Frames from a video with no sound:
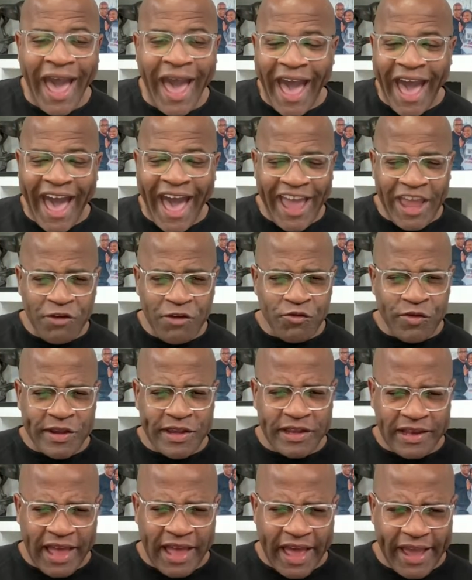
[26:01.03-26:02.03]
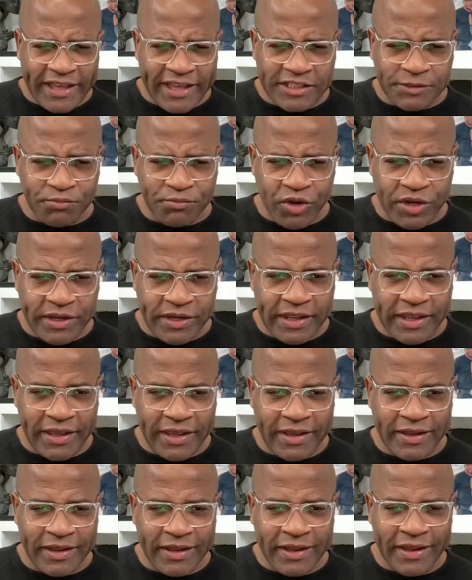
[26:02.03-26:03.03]
I realize,
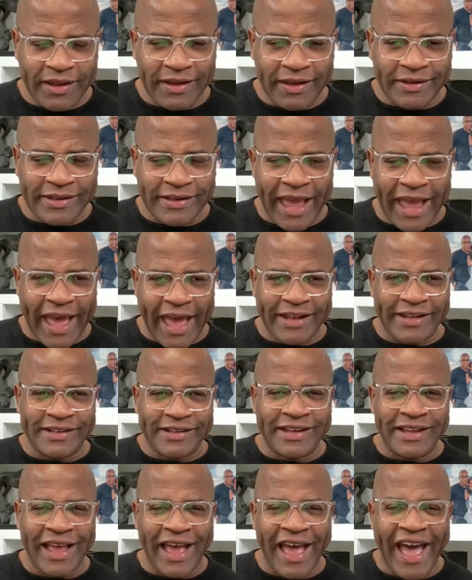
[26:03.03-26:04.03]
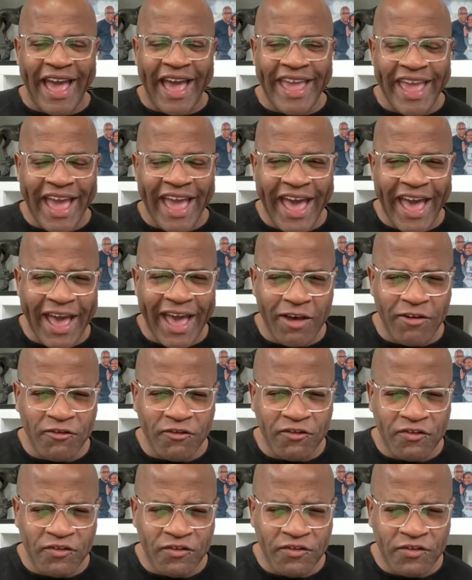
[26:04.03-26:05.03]
Brittany, that I have